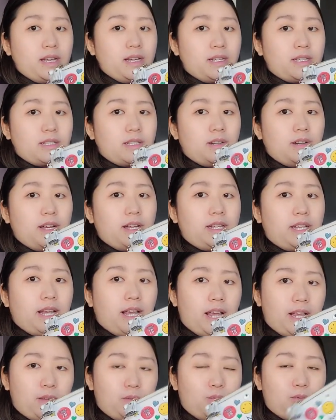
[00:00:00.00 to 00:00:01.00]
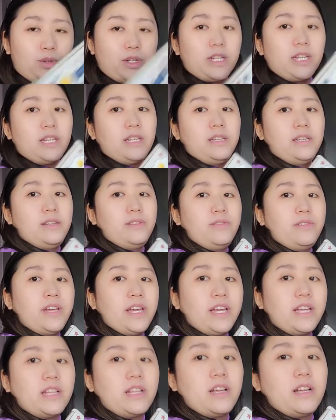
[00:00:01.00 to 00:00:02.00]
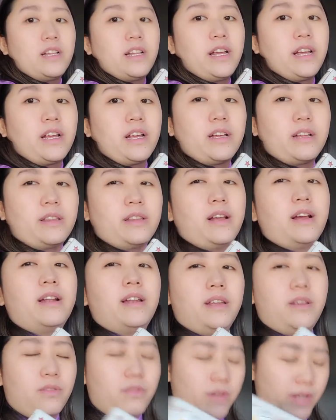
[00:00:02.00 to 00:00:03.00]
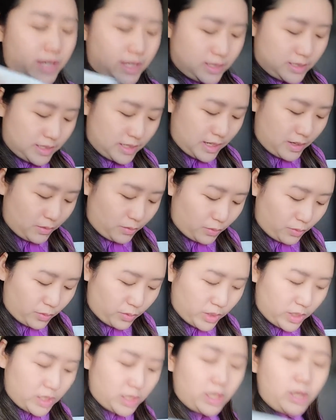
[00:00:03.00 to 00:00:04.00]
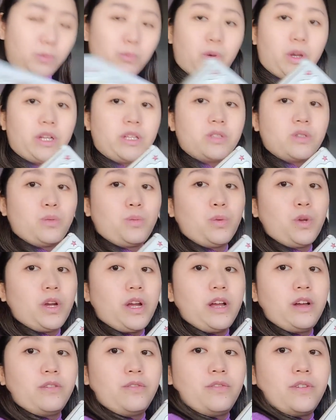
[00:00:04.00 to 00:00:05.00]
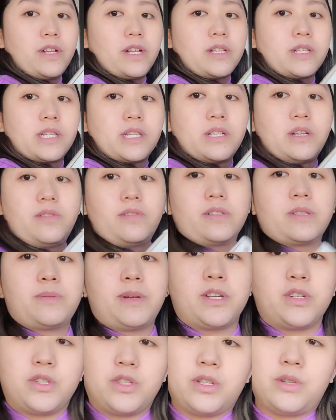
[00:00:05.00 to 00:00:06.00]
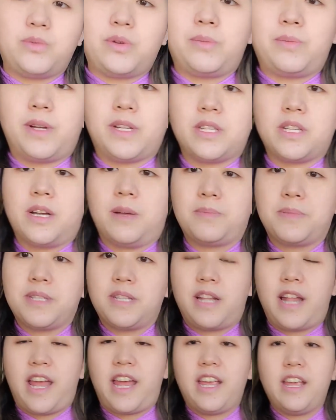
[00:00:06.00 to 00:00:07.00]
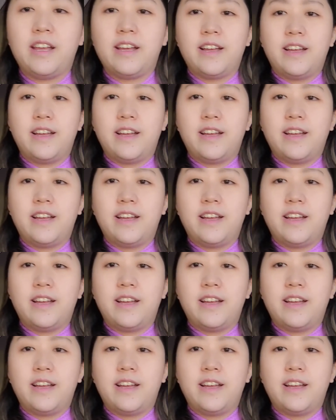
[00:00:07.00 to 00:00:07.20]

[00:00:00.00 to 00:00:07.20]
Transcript: So I think it really alleviates, like not alleviates, it really brightens up your outfit and stuff, especially with my top today.